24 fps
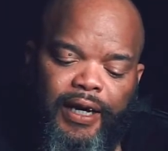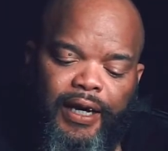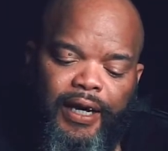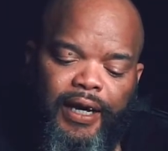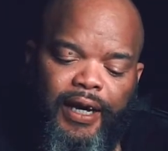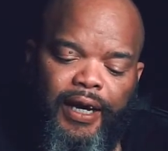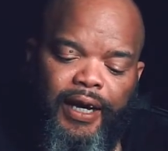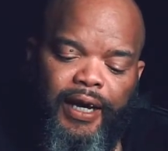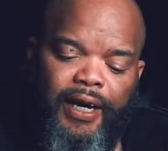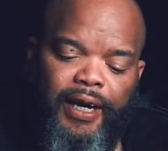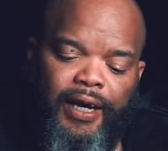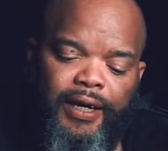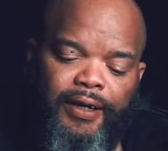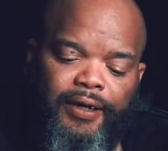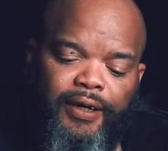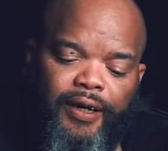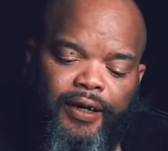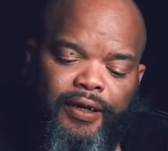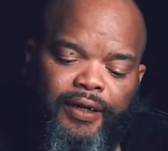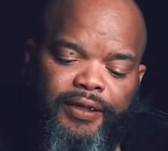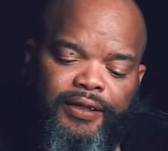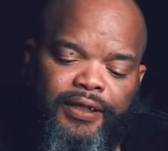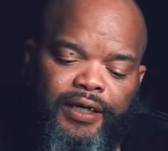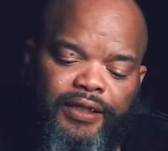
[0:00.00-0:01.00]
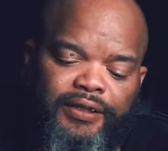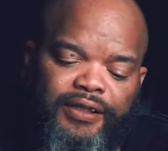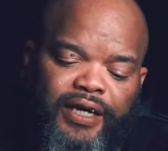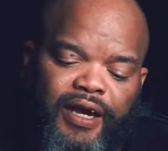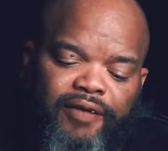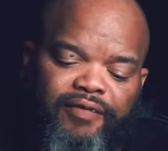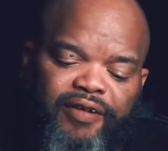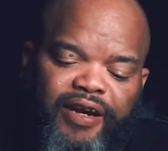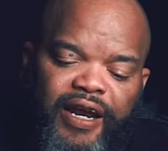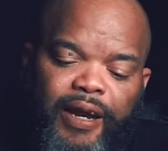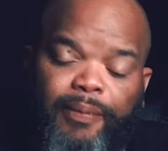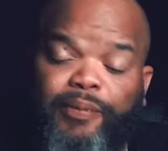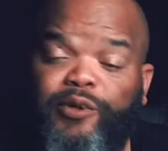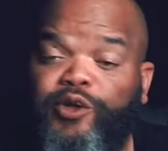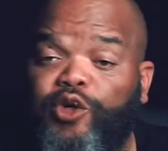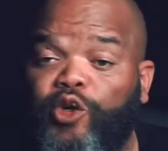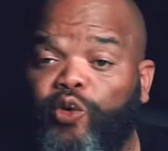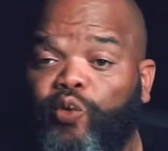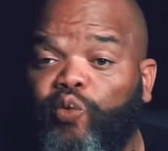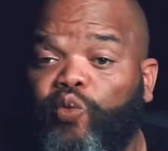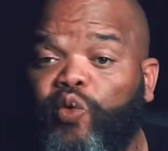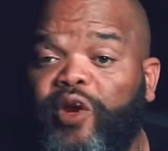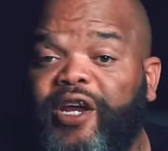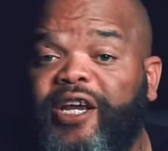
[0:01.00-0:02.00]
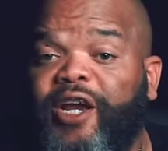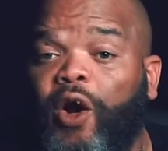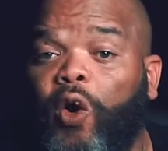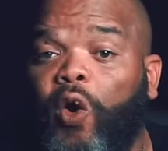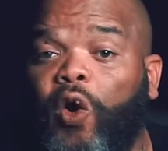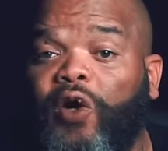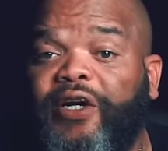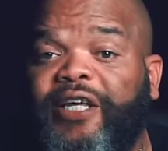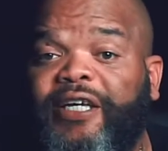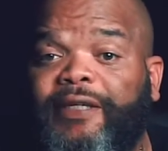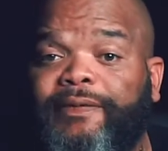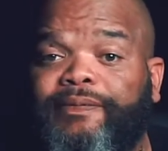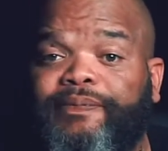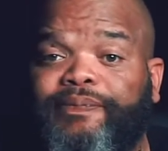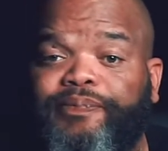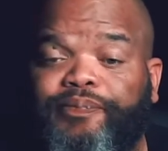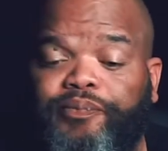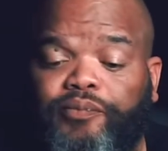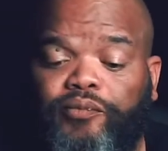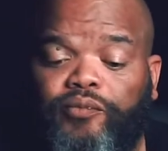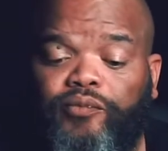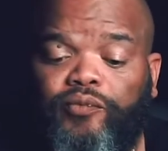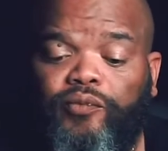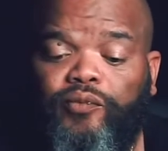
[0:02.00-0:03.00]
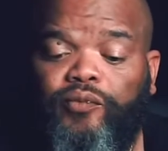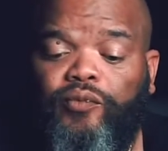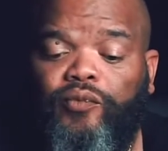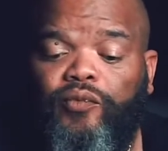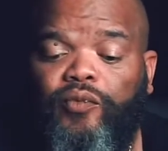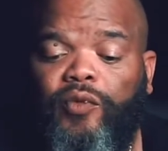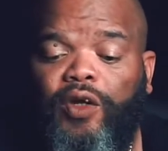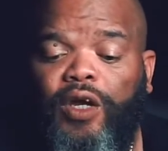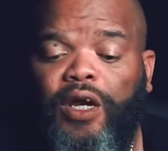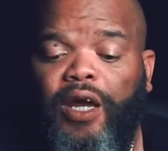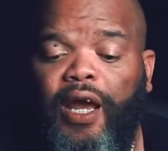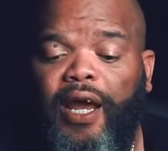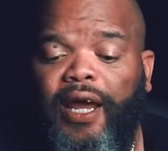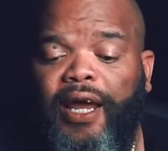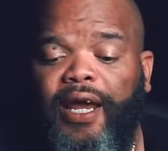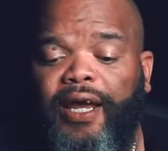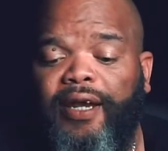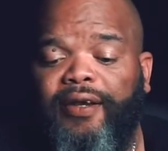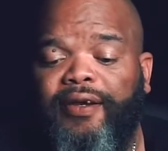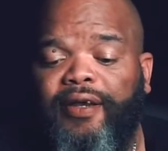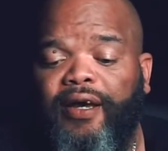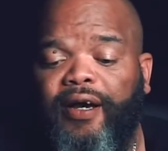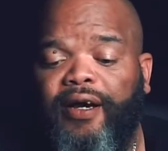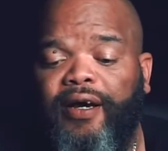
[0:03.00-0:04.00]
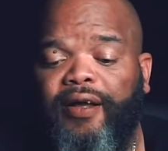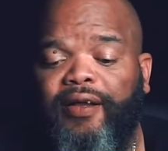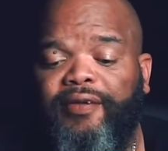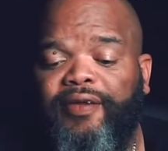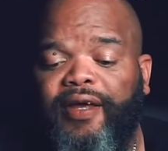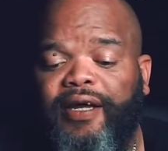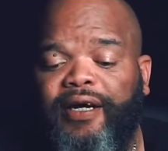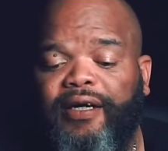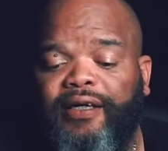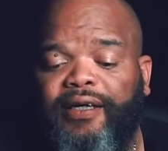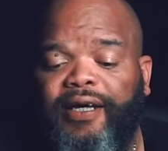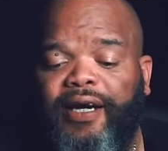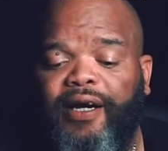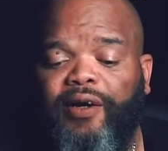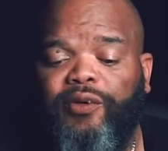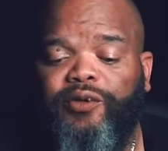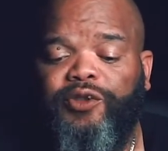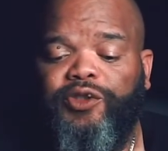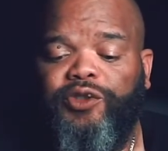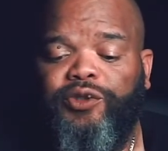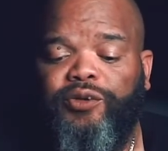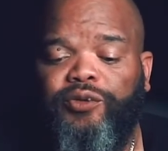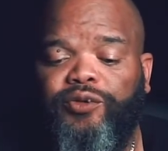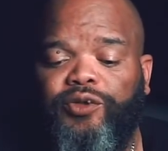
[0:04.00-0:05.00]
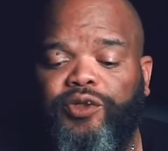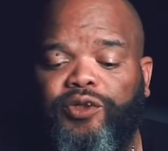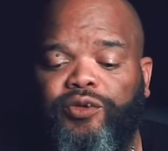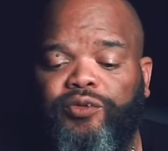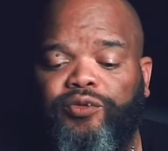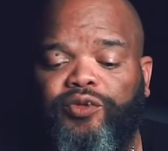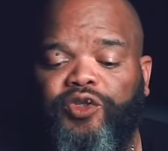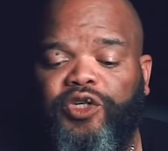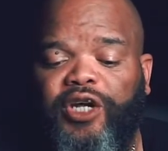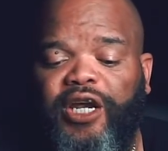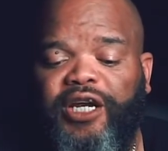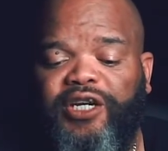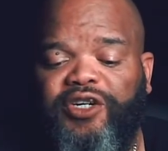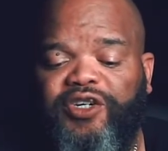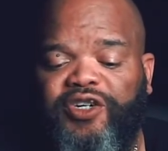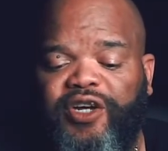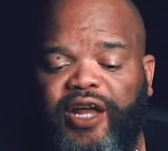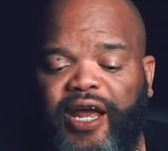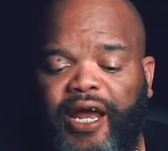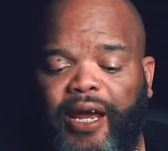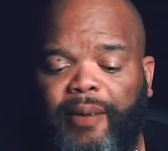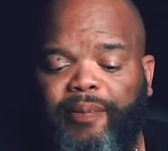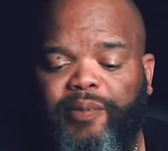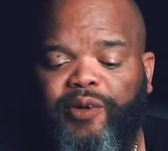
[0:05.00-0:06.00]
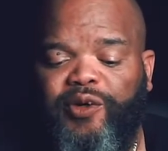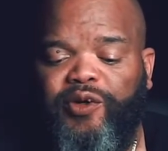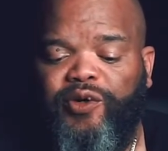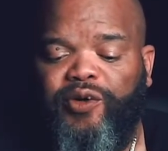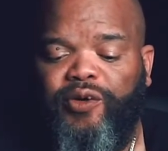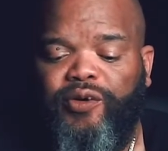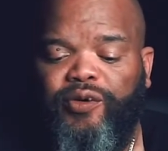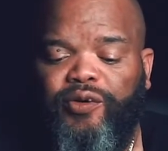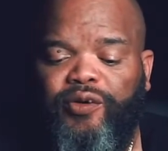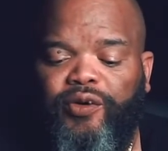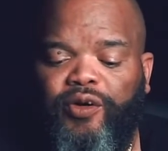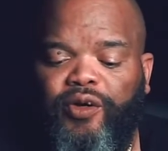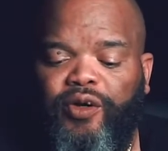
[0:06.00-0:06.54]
And it does have an aperture ring on it, and that allows you to change the aperture